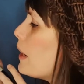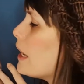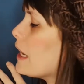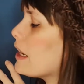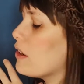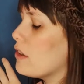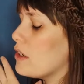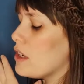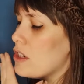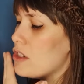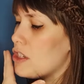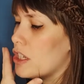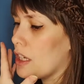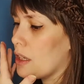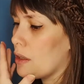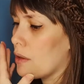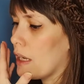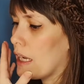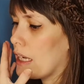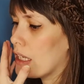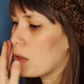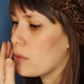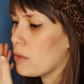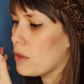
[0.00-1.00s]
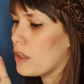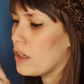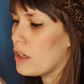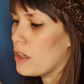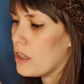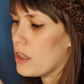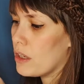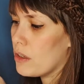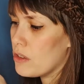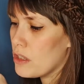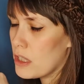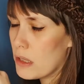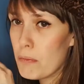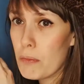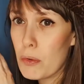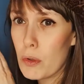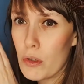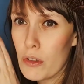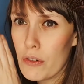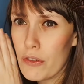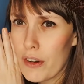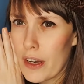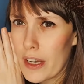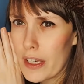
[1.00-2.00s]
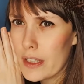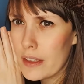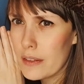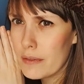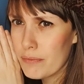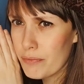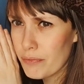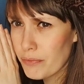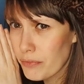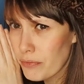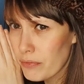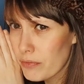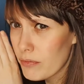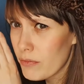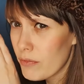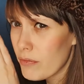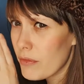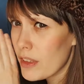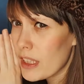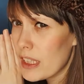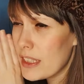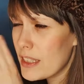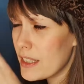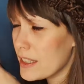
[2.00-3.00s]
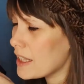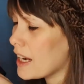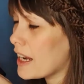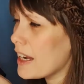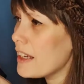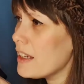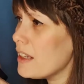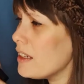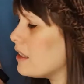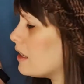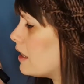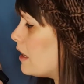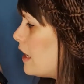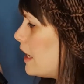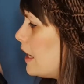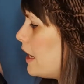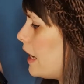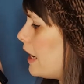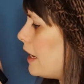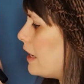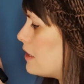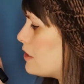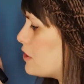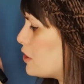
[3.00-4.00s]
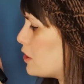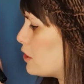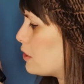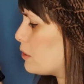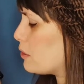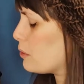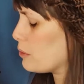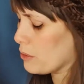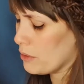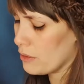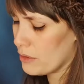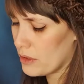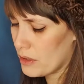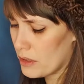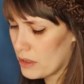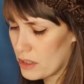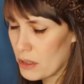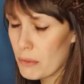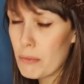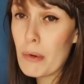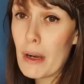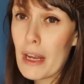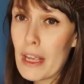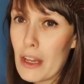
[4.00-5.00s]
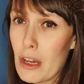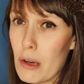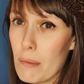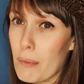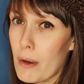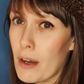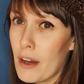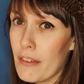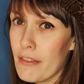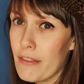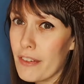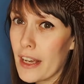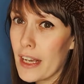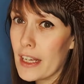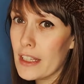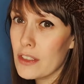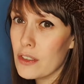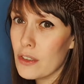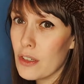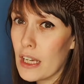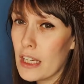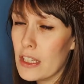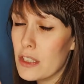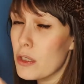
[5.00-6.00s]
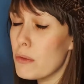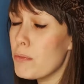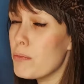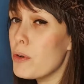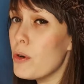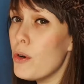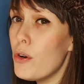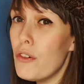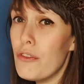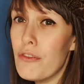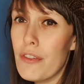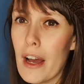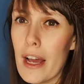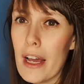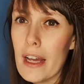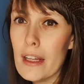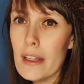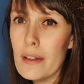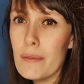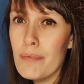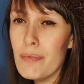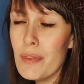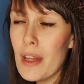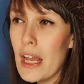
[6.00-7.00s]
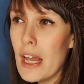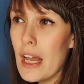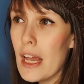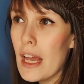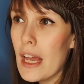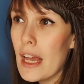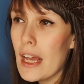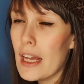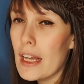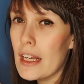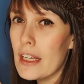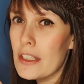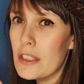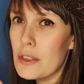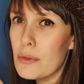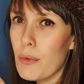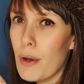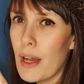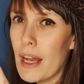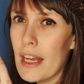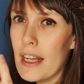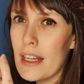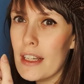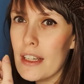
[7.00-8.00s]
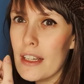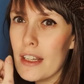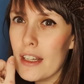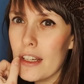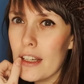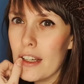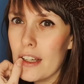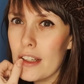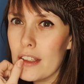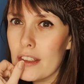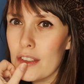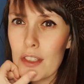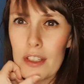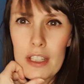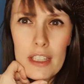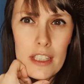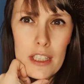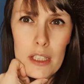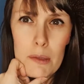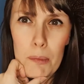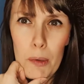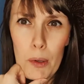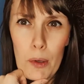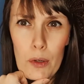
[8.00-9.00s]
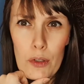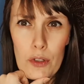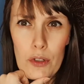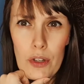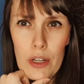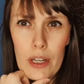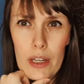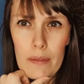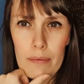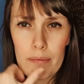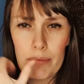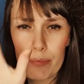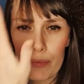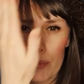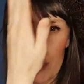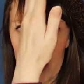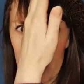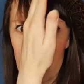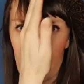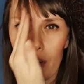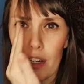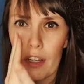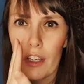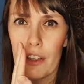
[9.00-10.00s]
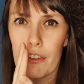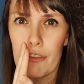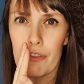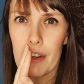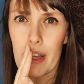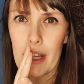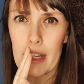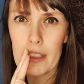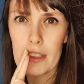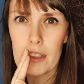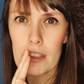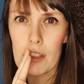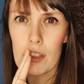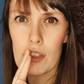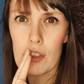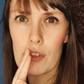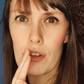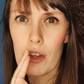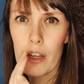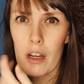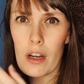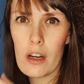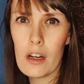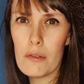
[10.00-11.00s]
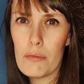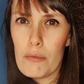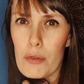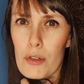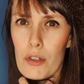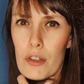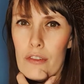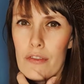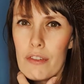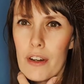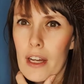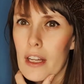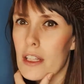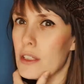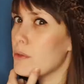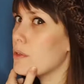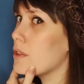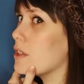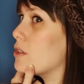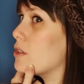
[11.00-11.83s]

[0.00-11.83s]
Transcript: going to do is we're going to use the profile style to break up our face. Okay, so profile is when, so this is portrait, when you've got your face straight on. Profile is when you